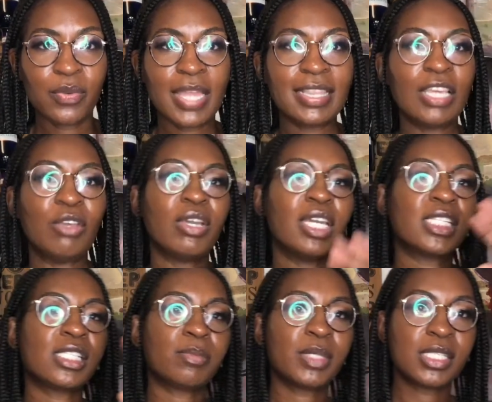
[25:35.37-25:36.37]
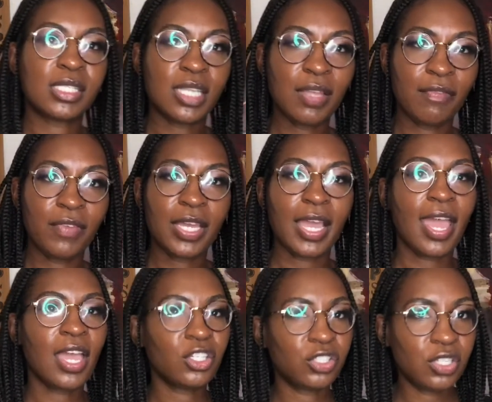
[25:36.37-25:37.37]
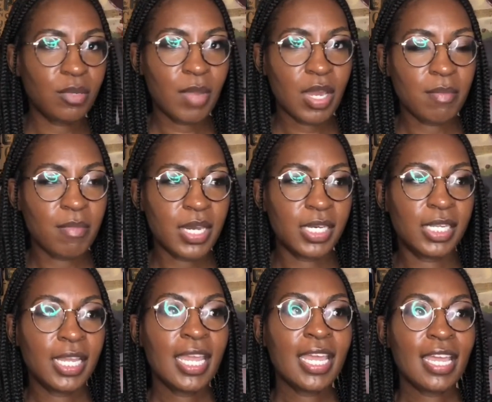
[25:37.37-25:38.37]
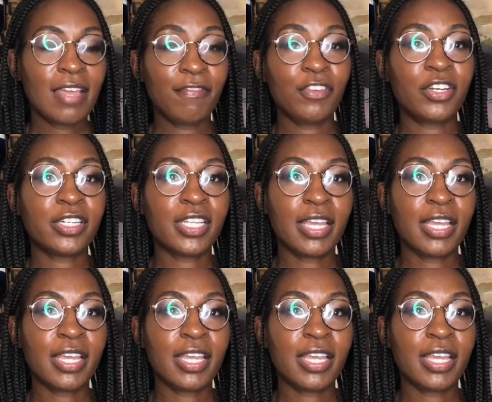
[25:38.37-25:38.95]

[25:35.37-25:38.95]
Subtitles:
and then you get a specific extra amount of money if your